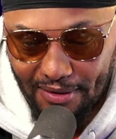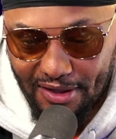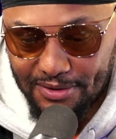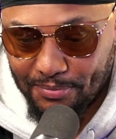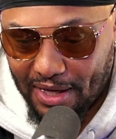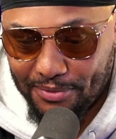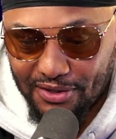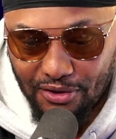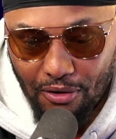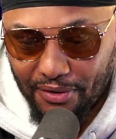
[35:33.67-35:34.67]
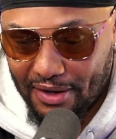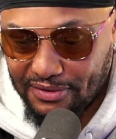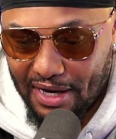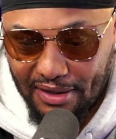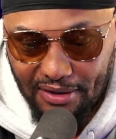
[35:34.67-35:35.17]
Cause baby, it's cold
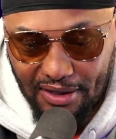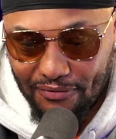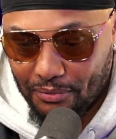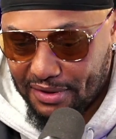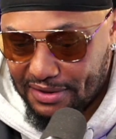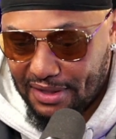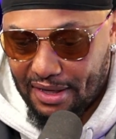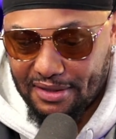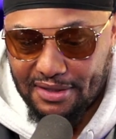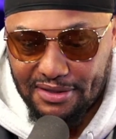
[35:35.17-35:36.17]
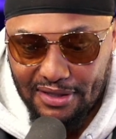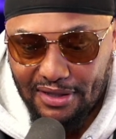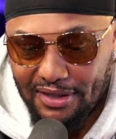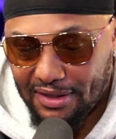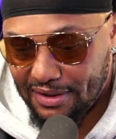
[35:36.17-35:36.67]
outside, and even when it's not, it still
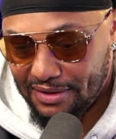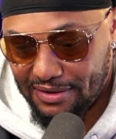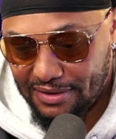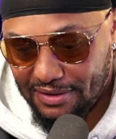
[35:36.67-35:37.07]
is.